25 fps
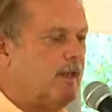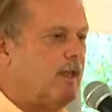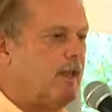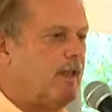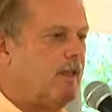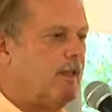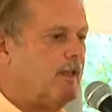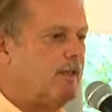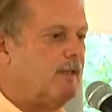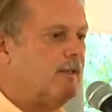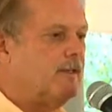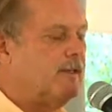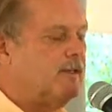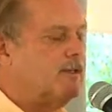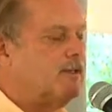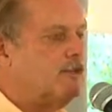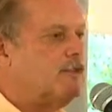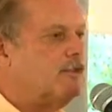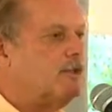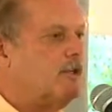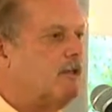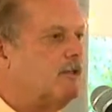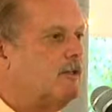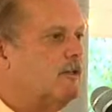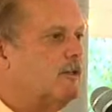And he
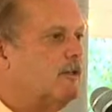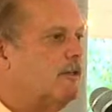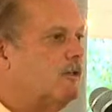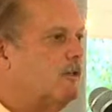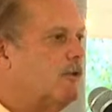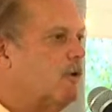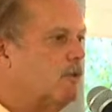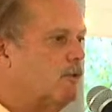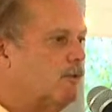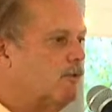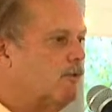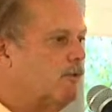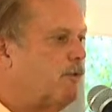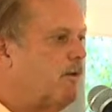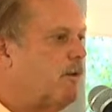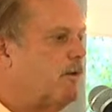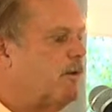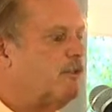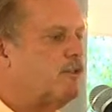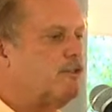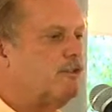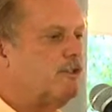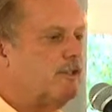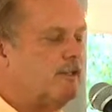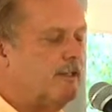said, go as
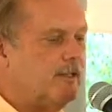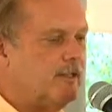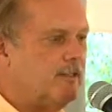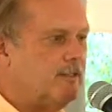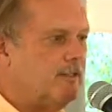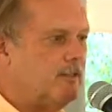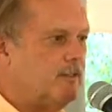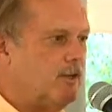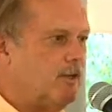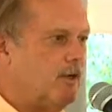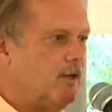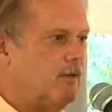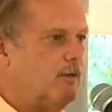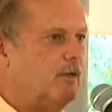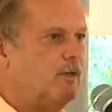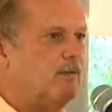far as you need to go,